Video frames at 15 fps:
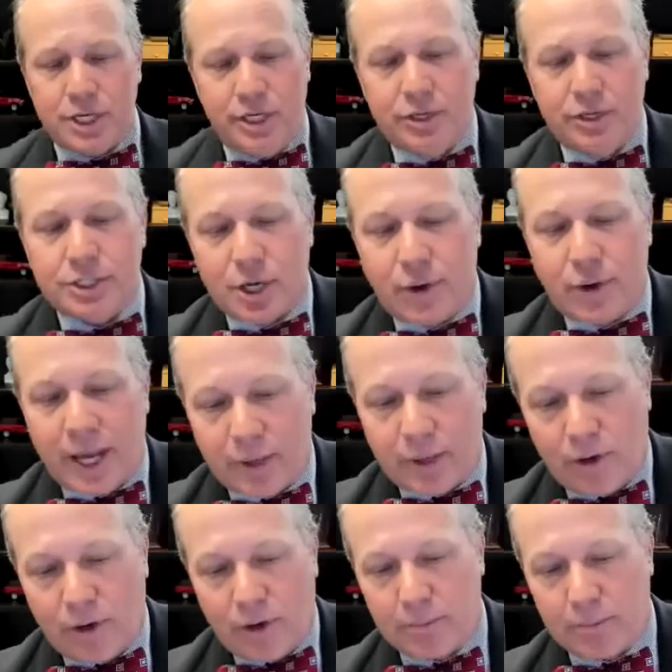ago, I had
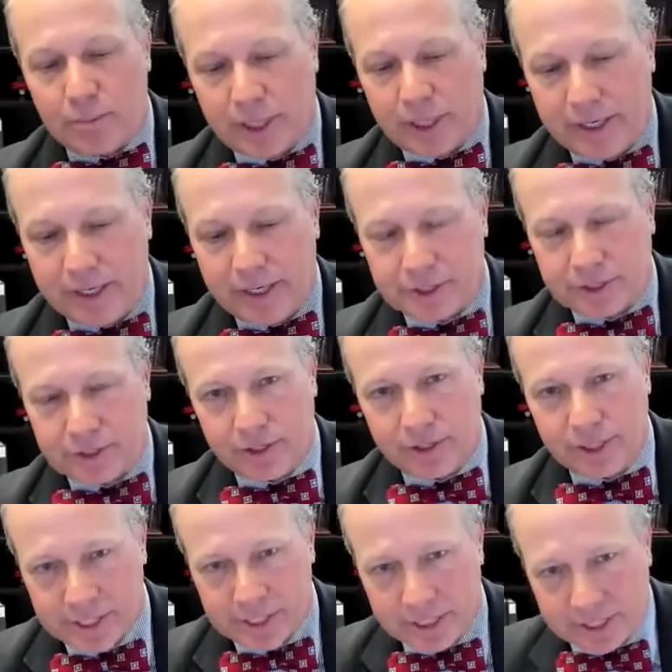one of the plaintiff's
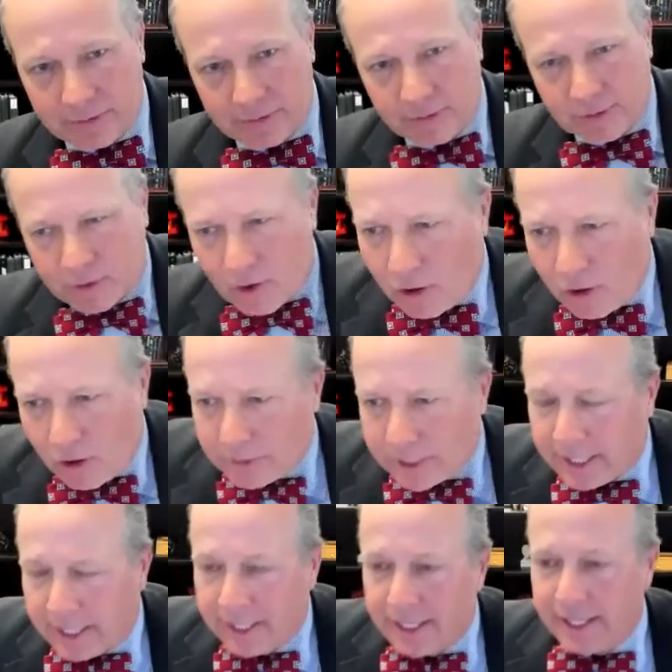attorneys in Denver call
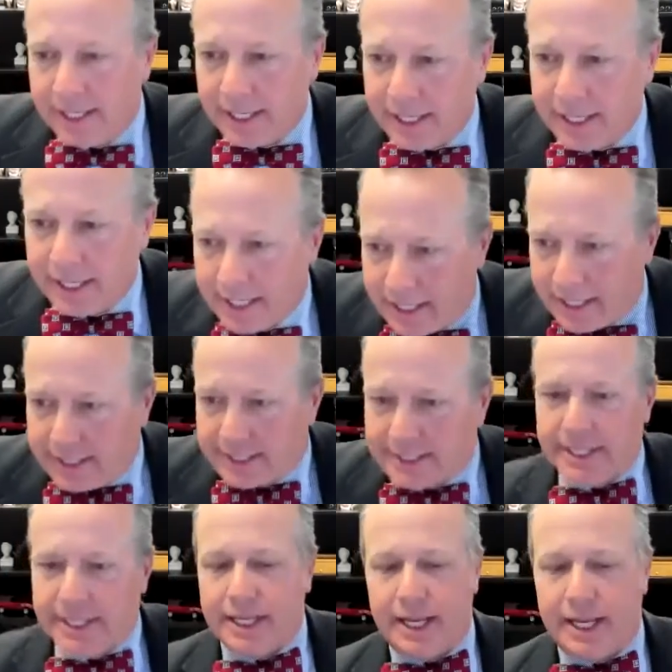me, and he
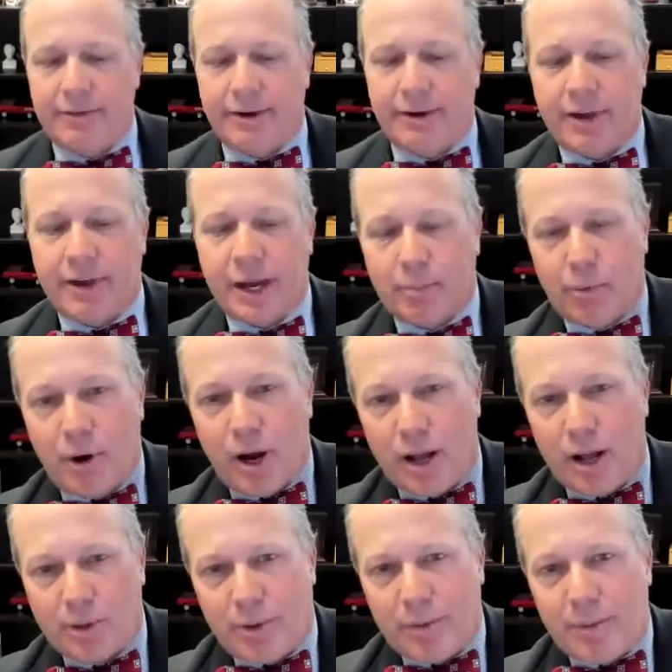said, "Dave, I've got a
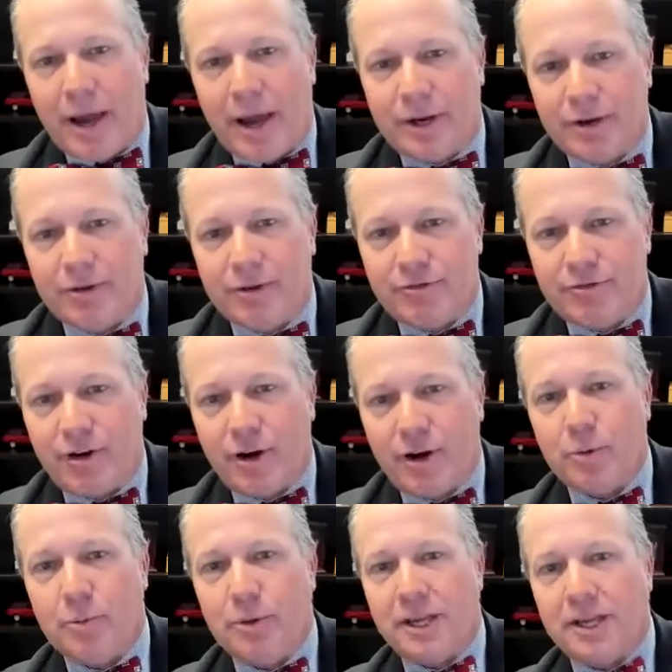problem. I'm out here
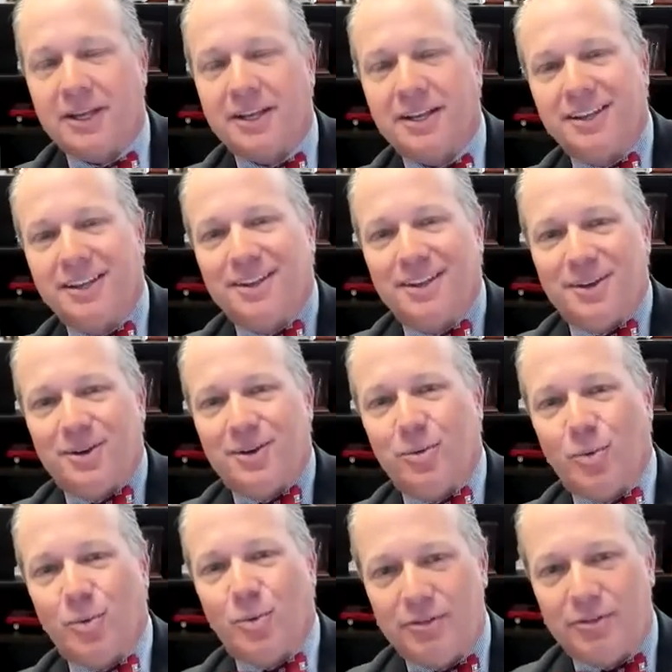farming
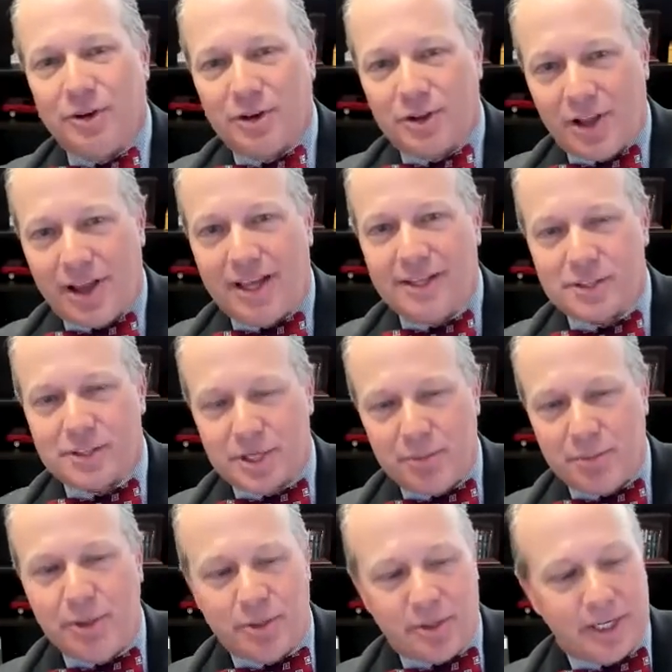one of your clients'
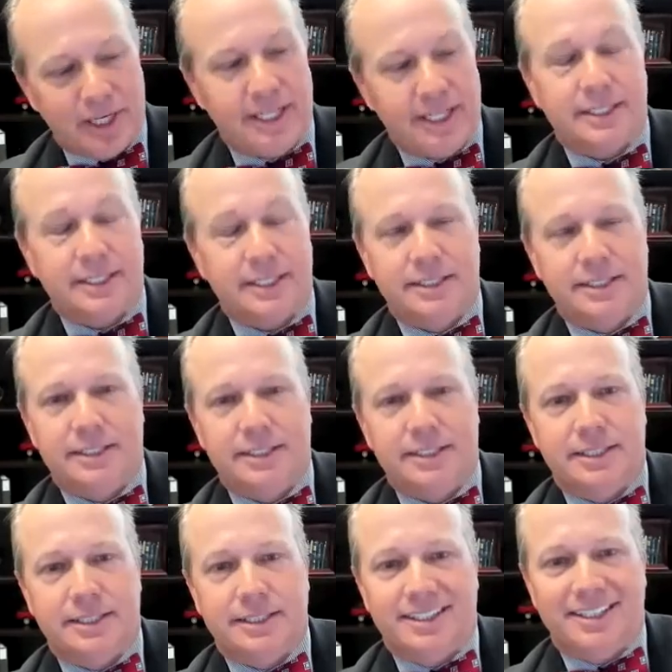communities.
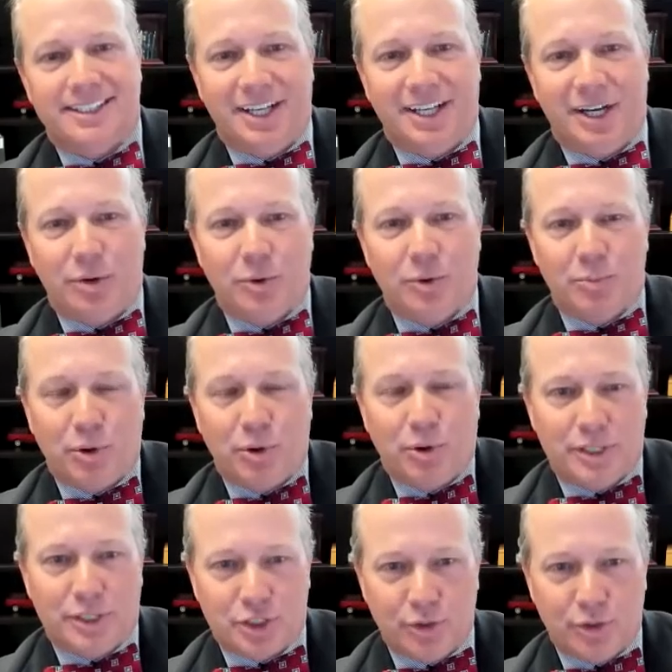We're
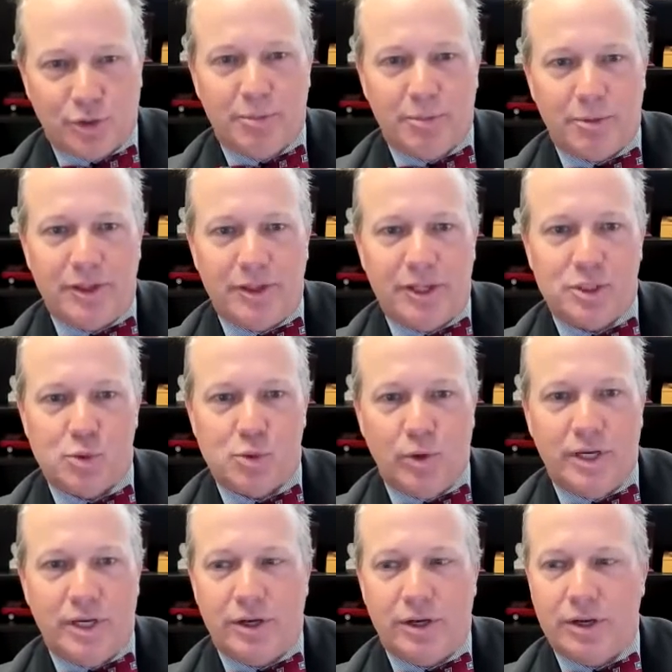pulling trim on these
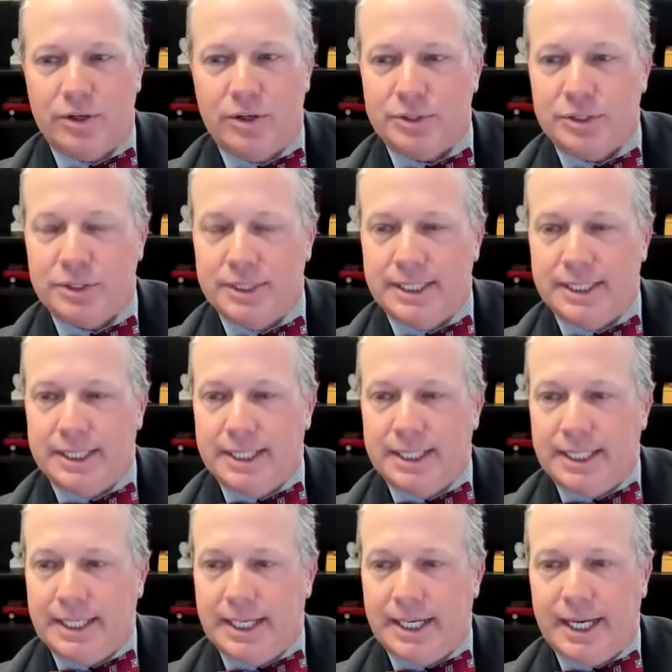windows,
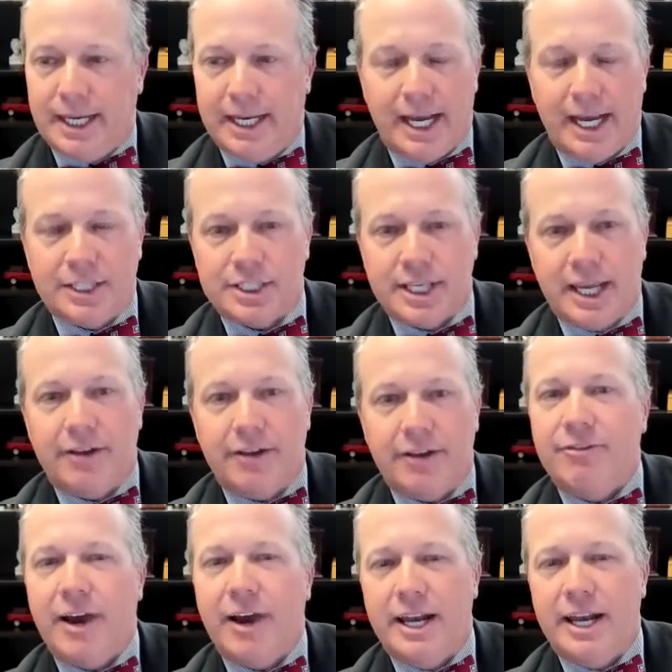and I just can't
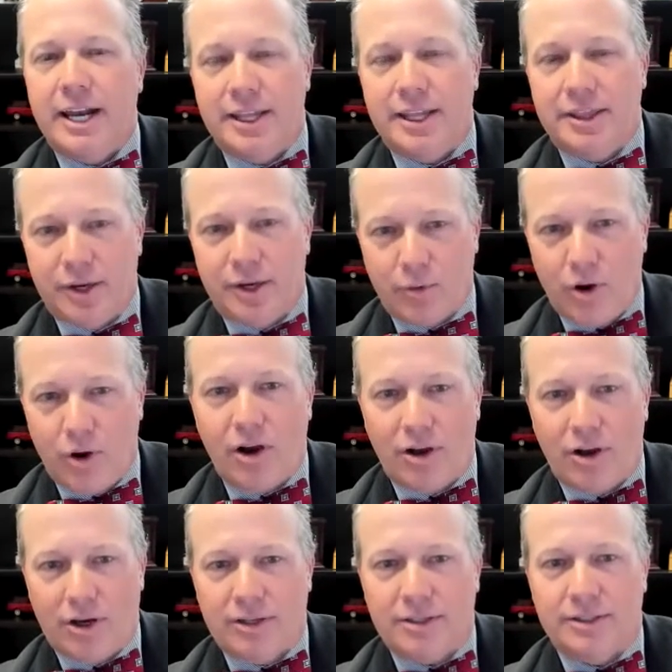find anything
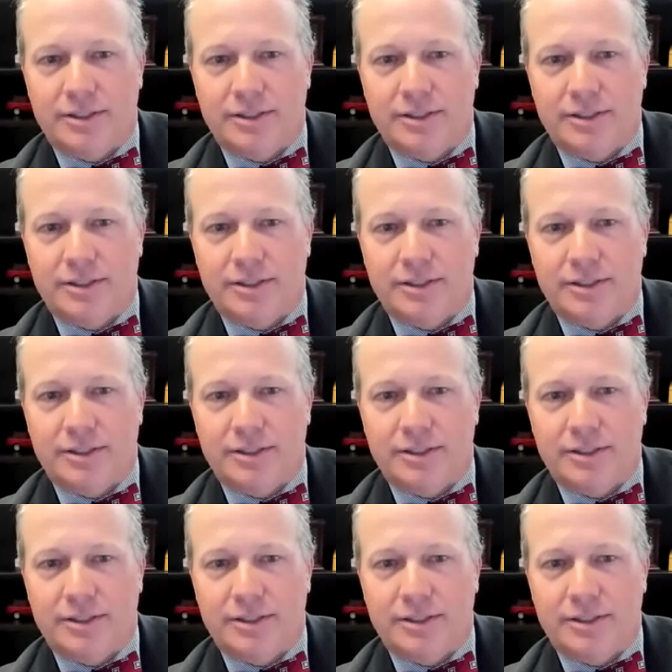wrong.